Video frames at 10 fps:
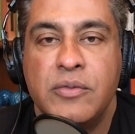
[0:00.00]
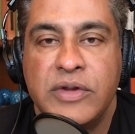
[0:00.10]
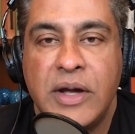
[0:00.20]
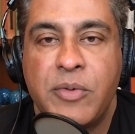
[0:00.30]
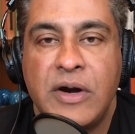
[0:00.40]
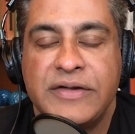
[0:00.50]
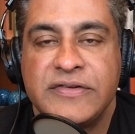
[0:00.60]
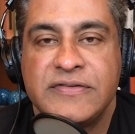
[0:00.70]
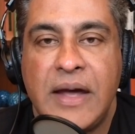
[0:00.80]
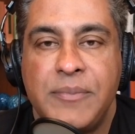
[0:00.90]
When that
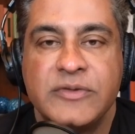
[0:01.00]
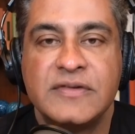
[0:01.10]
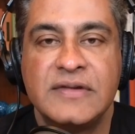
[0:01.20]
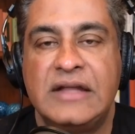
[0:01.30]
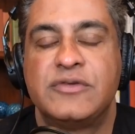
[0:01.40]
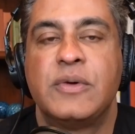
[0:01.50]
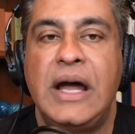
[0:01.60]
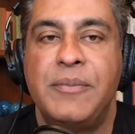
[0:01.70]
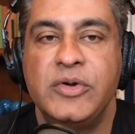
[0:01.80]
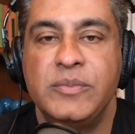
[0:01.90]
process happens, and that's what
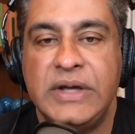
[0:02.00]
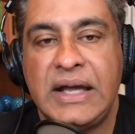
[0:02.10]
happened to me.